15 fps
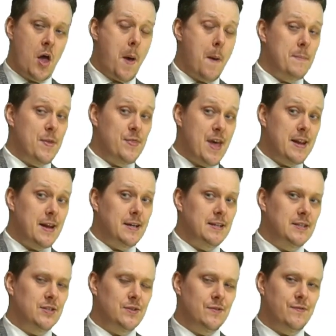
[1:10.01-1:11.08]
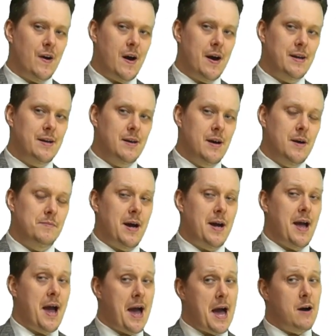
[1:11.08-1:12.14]
But then I need to divide by
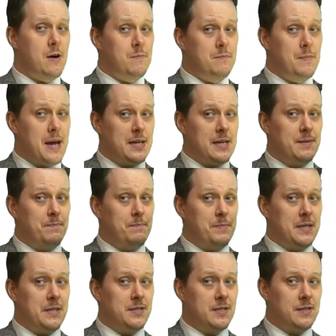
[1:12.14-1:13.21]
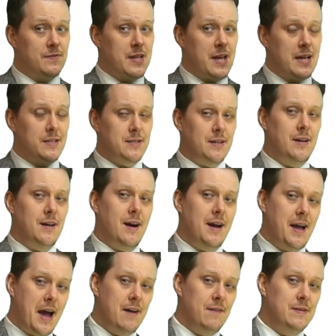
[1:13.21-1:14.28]
how many pieces of data I
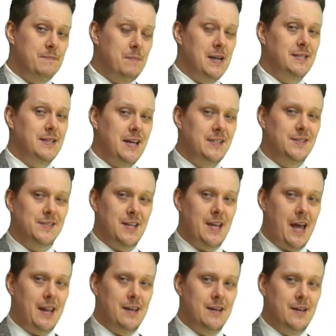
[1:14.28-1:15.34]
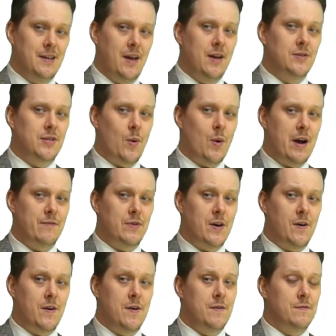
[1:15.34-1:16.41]
have in my data set. So I've
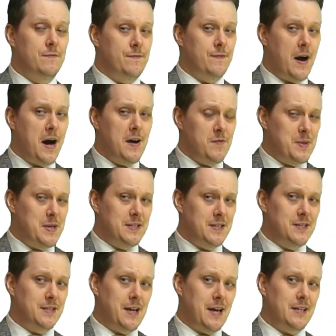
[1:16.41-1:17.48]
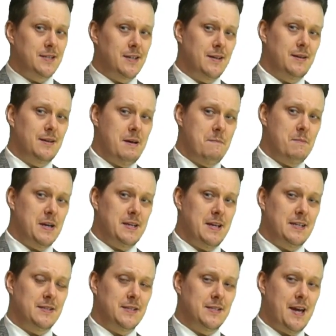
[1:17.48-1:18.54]
got 5 pieces of data in my
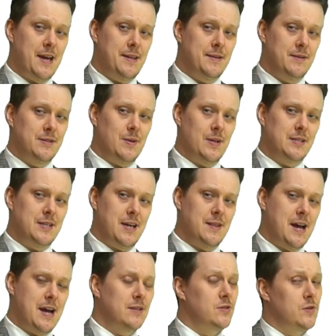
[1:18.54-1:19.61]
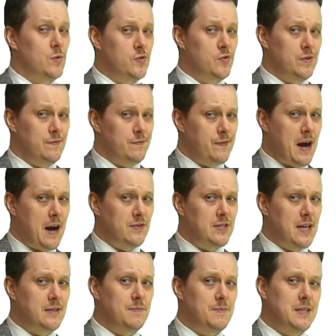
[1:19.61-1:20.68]
data set. So I take that 205
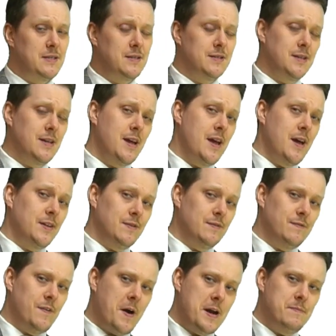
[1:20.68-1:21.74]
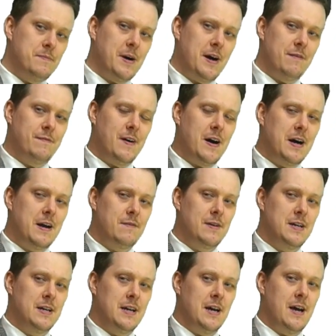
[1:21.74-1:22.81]
centimeters, divide it by 5,
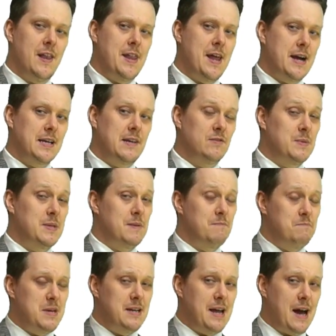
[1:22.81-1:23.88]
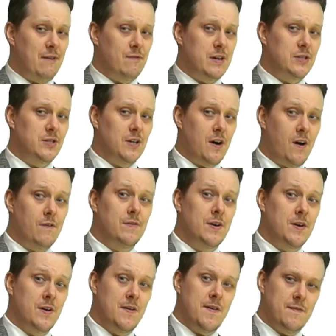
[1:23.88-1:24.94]
and that gives me a mean average of
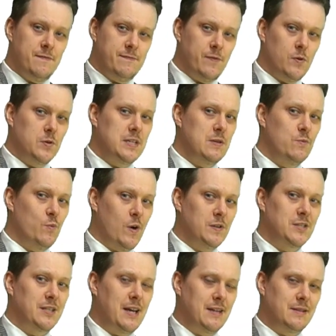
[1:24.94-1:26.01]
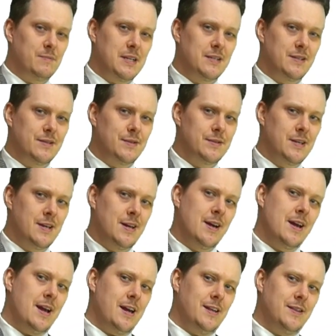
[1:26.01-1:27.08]
41 centimeters.
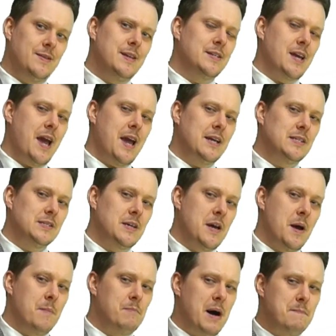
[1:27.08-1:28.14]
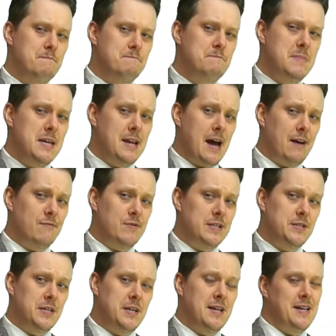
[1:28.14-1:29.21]
In this case, my mean
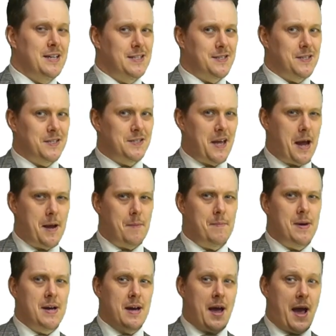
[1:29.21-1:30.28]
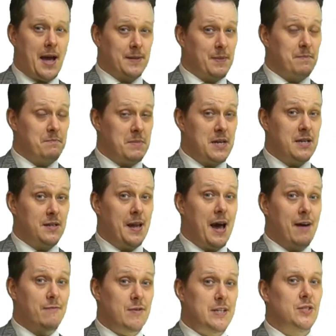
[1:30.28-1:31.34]
average is the same as my median
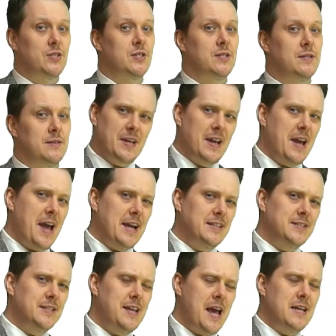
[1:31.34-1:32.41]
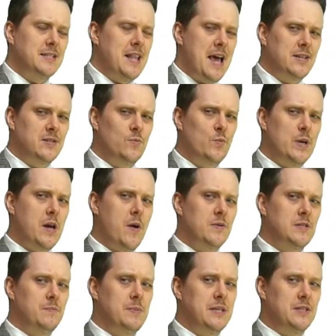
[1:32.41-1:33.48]
average. In today's lesson, we're going
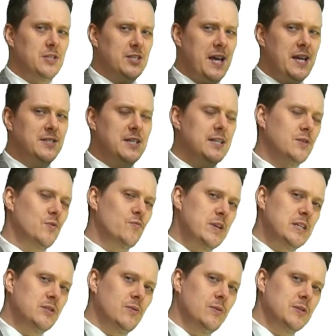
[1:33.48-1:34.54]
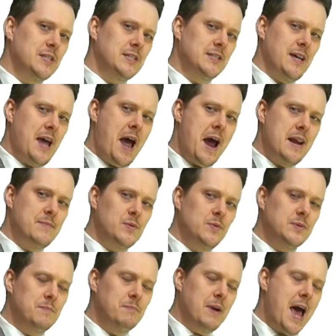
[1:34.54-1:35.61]
to be stating the resources that animals
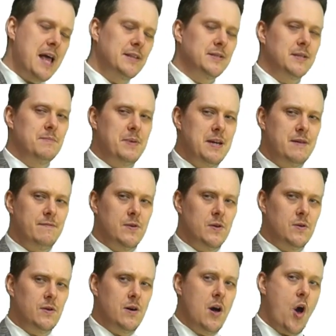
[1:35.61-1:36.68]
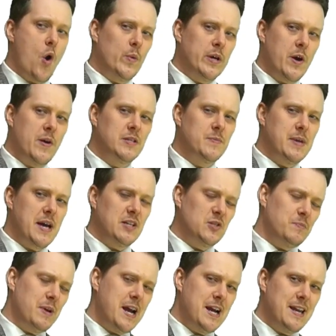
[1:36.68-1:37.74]
and plants compete for. We're going to be
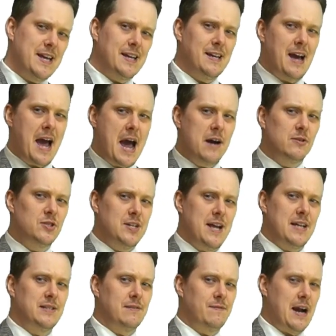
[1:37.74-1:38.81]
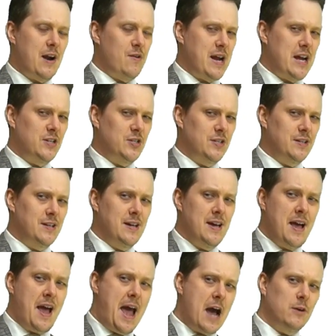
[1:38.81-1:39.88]
explaining how genetic variation
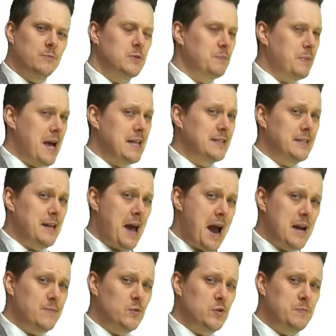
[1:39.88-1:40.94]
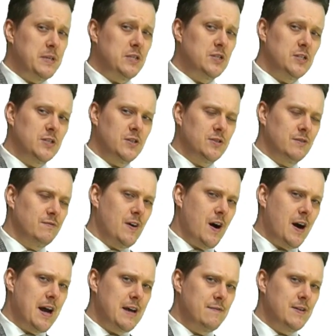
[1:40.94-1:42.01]
helps plant and animal species to
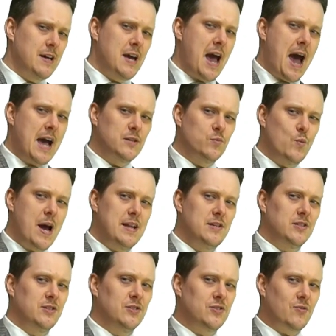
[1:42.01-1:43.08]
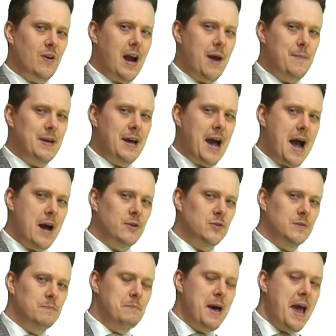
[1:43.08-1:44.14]
survive, as well as describing how
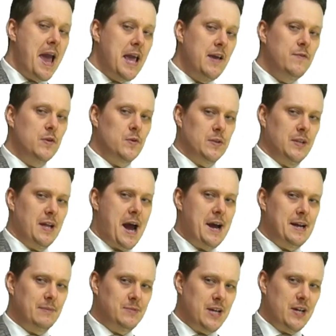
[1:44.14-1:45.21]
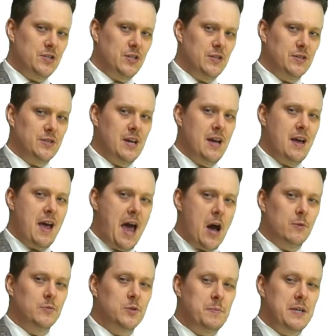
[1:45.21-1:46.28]
some behavioural adaptations
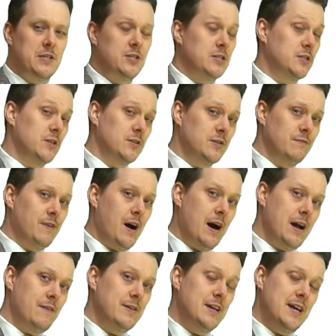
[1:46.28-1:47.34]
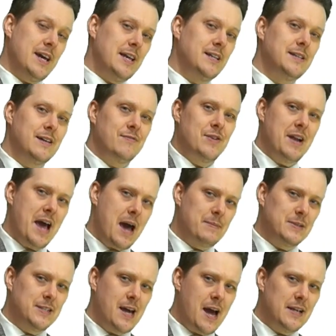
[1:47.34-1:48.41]
help species to survive in different
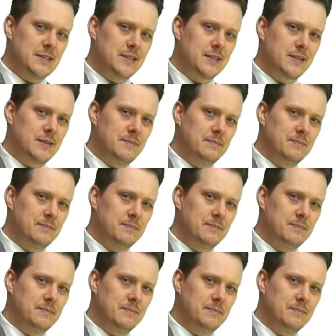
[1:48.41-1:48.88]
habitats.